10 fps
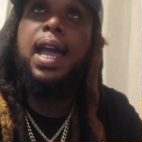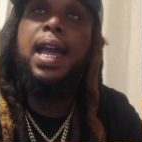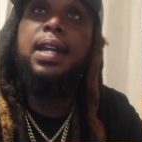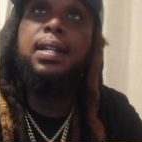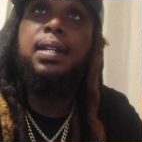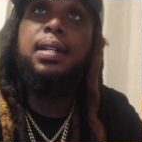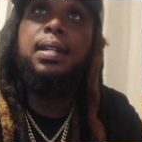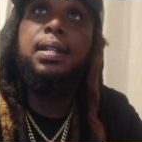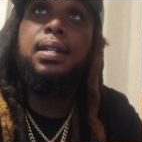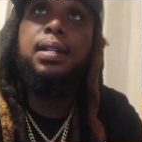And
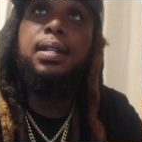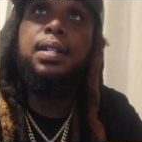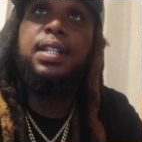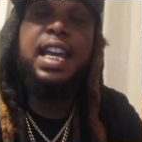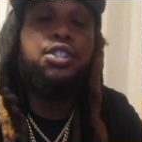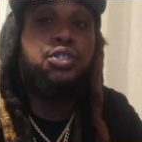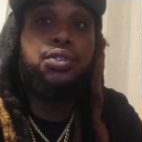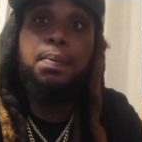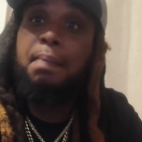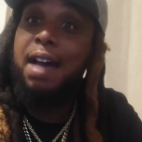
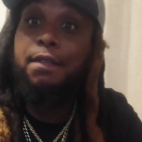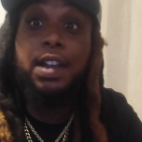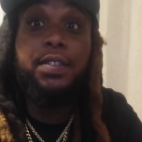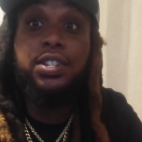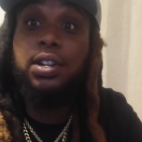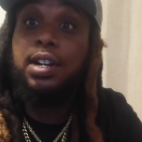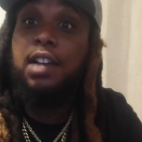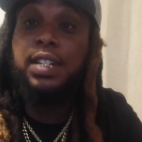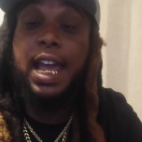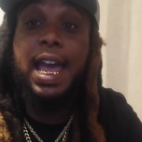that's my favorite song
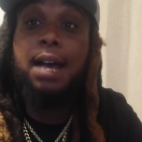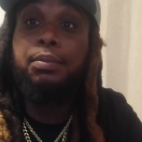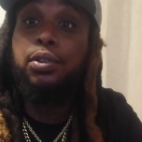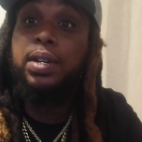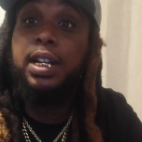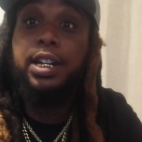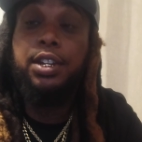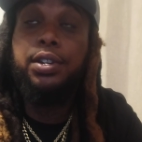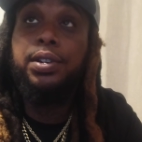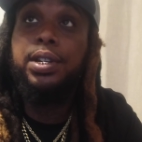off the album,
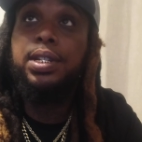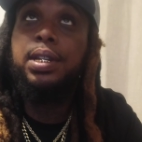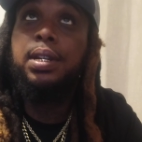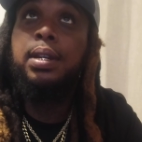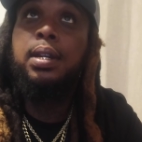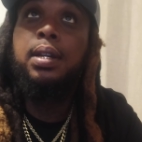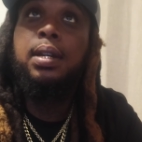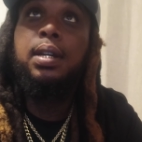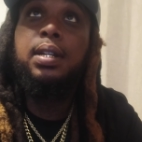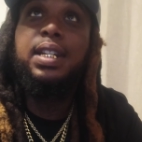300 Urus.
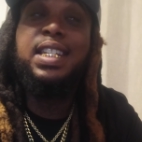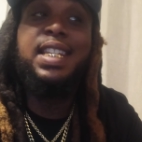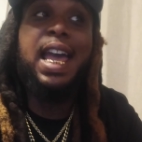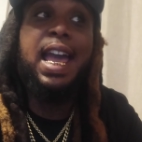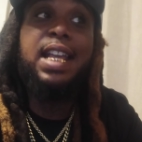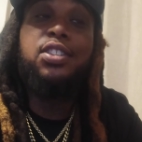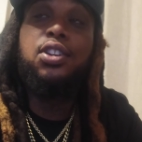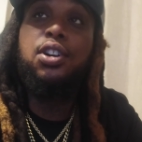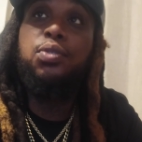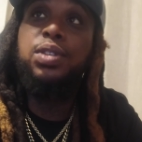The sad
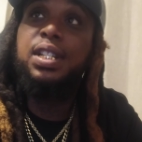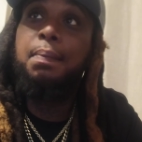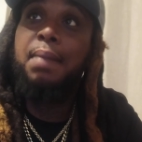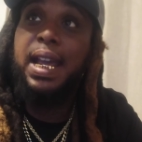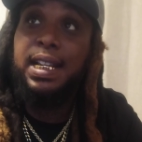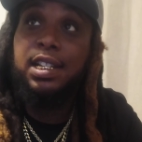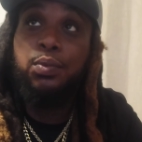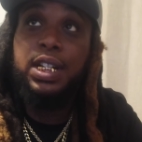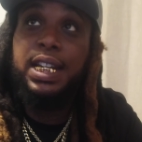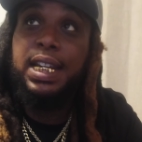song was
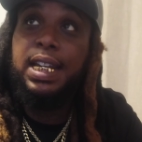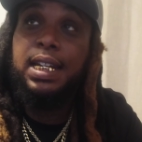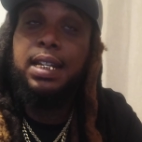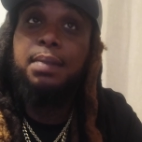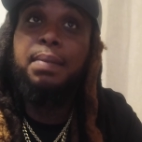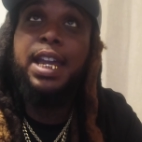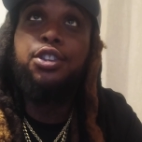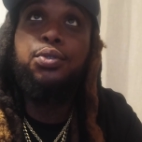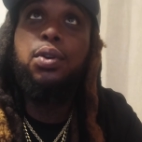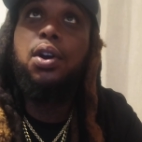amazing with the India.
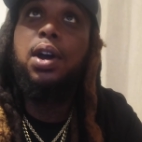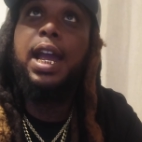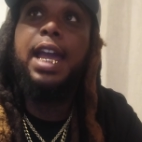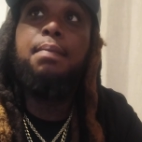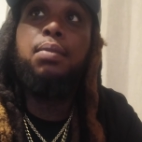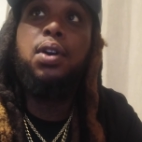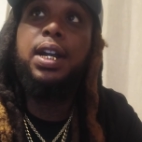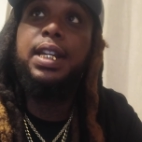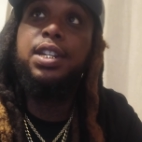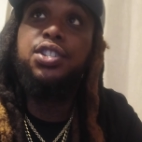Man, you are a
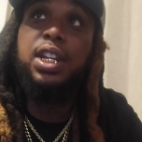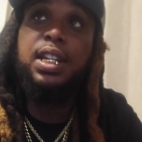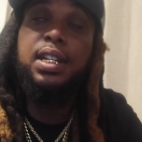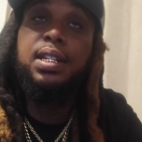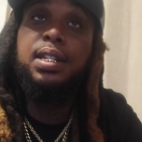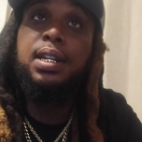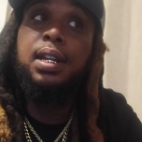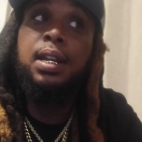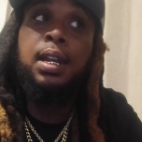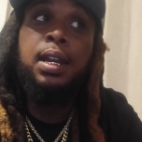marketing genius.
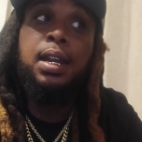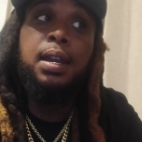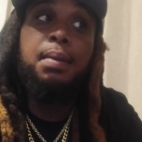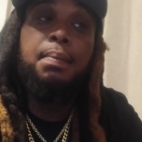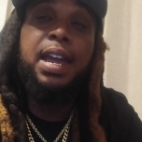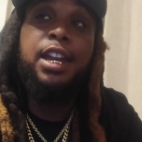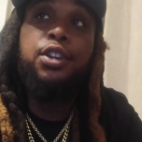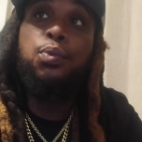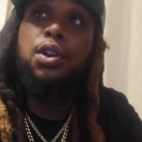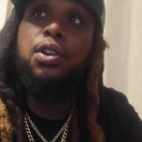
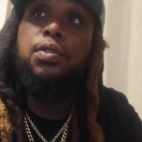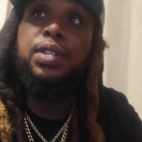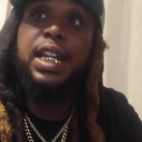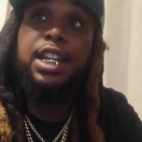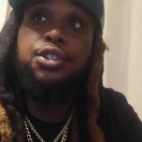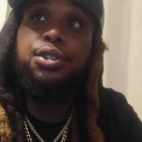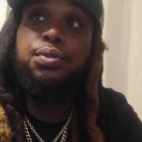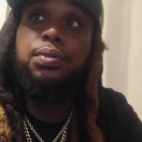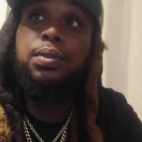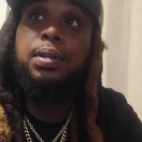Man, the world needs
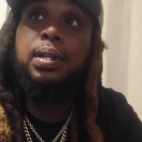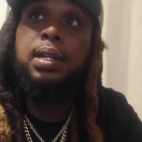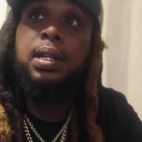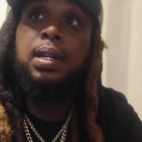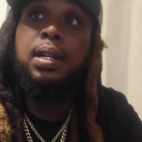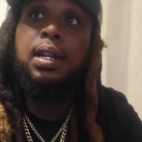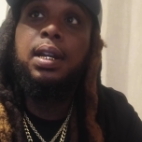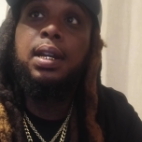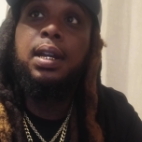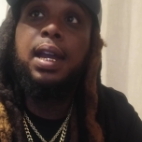you.
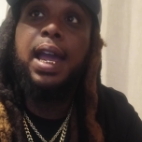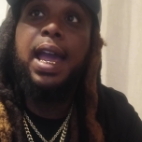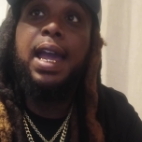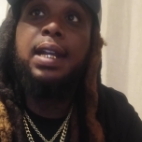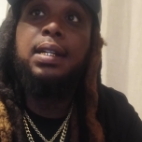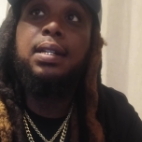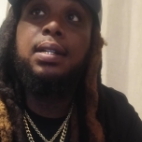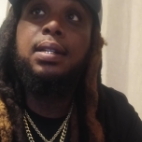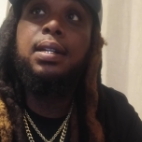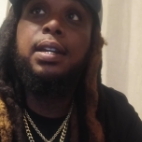And
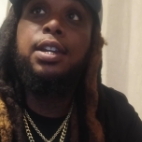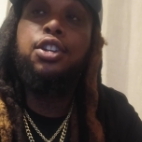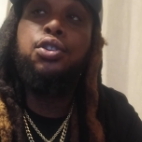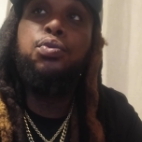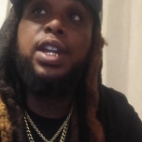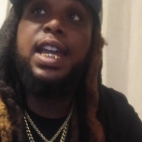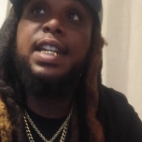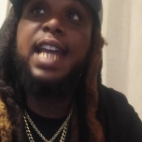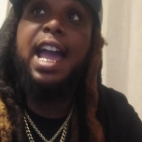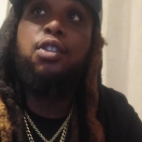you
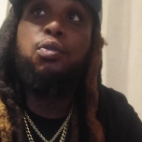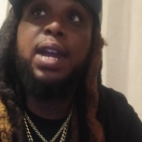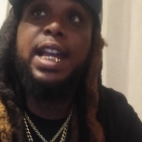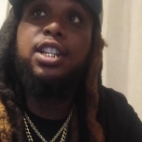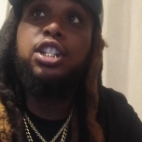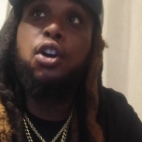can direct